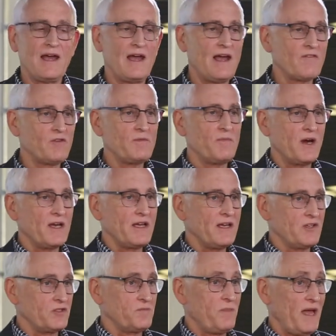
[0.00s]
everybody
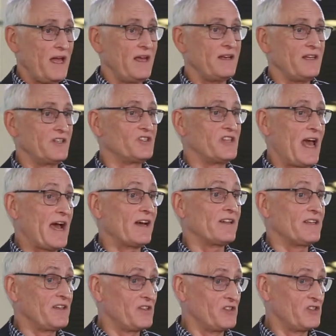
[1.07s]
is paid
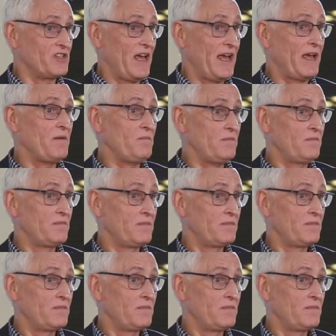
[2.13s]
exactly the same?